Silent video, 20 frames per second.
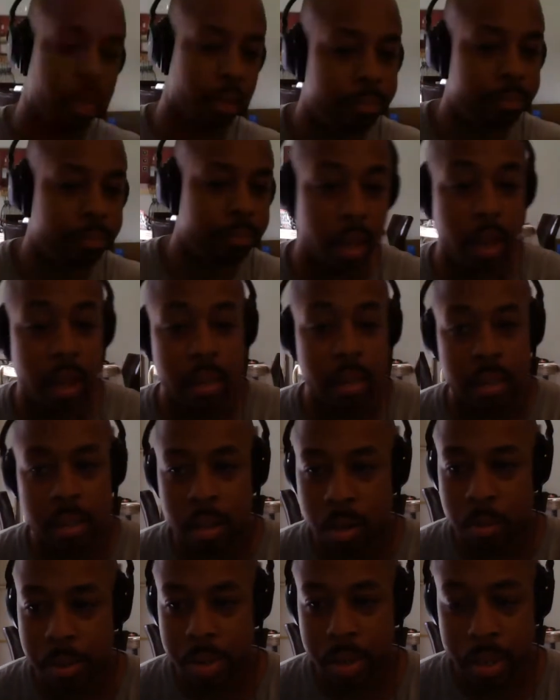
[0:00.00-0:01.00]
You
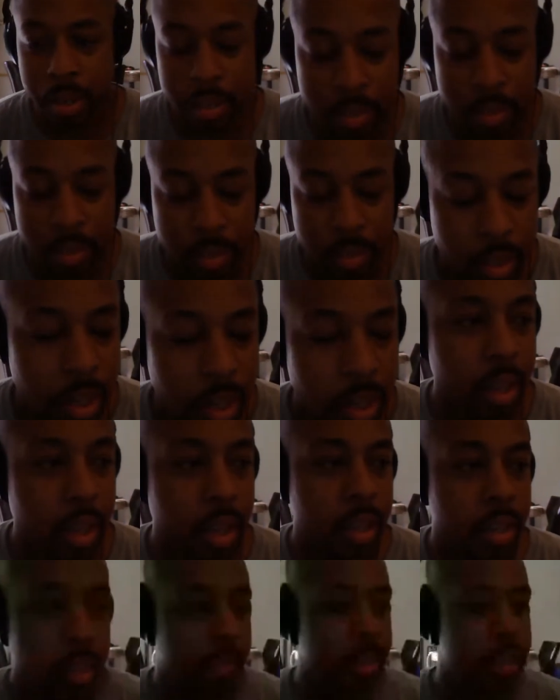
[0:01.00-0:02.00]
know what,
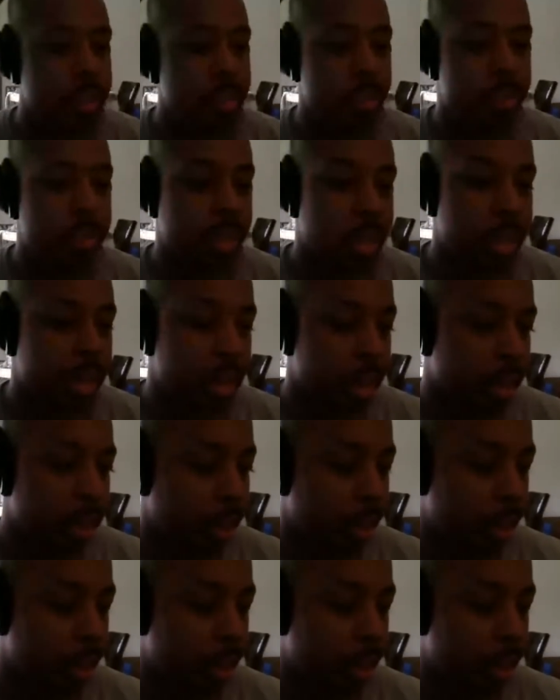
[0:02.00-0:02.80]
it's funny you say that.